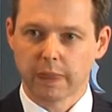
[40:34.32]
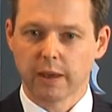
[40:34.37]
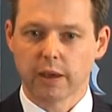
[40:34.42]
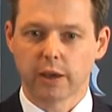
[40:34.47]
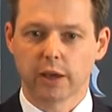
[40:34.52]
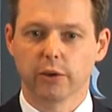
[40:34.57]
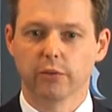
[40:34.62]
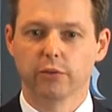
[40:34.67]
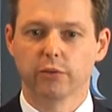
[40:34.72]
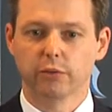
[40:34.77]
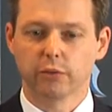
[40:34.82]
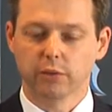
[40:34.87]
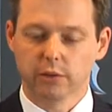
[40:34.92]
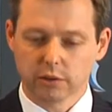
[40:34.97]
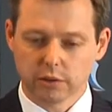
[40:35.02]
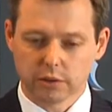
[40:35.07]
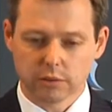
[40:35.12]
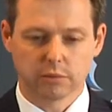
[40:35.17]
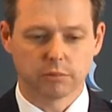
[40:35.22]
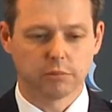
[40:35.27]
have
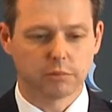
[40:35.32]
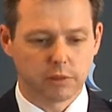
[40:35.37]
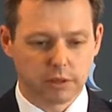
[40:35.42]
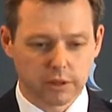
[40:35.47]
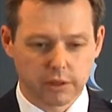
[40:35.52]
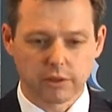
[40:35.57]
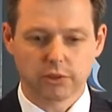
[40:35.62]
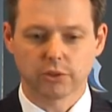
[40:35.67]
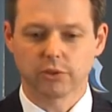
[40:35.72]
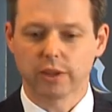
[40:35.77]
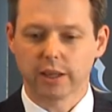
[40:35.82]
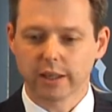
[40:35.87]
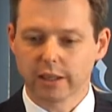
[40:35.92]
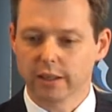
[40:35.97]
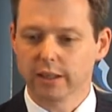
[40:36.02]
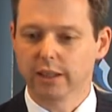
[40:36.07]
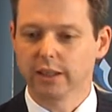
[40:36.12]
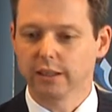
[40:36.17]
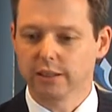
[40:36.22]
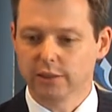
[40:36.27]

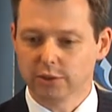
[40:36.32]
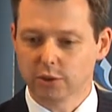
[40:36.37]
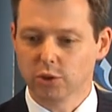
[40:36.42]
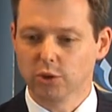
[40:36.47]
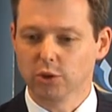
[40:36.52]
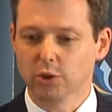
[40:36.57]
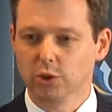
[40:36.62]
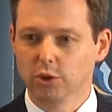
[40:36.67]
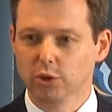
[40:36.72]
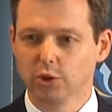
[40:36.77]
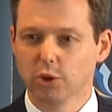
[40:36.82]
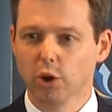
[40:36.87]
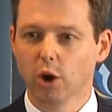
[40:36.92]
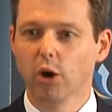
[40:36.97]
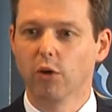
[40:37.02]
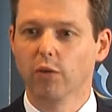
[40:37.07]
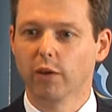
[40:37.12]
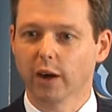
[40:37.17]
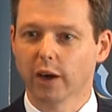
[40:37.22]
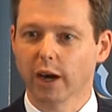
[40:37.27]
steadily to
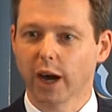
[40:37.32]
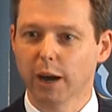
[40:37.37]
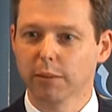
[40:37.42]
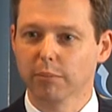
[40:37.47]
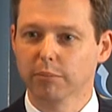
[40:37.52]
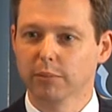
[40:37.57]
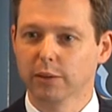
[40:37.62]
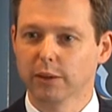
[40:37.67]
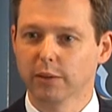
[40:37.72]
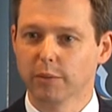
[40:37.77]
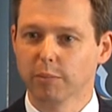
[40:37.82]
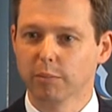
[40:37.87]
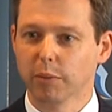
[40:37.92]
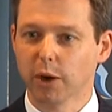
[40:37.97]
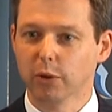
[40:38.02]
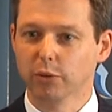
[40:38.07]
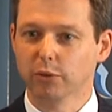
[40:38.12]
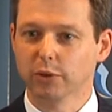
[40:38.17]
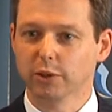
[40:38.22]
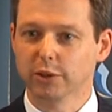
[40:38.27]
overcome the
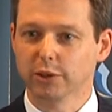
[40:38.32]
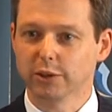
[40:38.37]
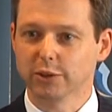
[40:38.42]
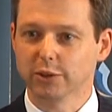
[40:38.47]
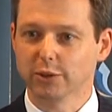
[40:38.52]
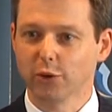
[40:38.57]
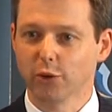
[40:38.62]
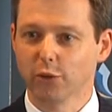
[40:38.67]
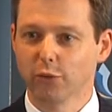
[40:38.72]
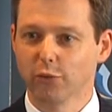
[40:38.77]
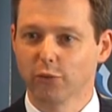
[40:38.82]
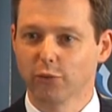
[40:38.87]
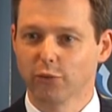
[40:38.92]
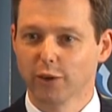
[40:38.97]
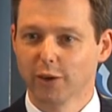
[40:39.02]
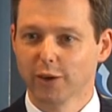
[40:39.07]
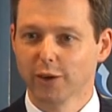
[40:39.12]
boundaries of